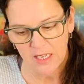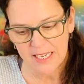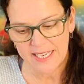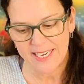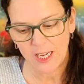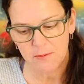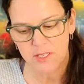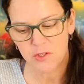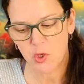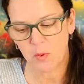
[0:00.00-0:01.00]
It helps
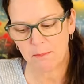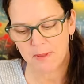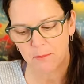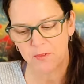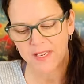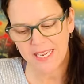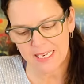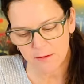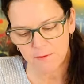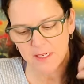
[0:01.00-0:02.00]
us to remember the
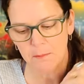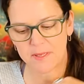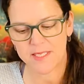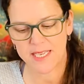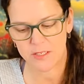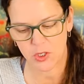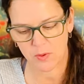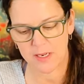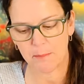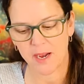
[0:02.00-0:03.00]
infinite potential
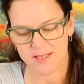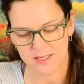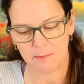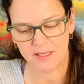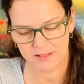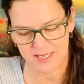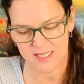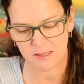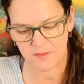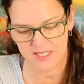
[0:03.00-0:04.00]
and possibilities
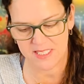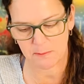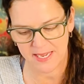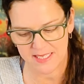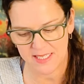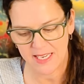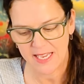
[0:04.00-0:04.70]
of this space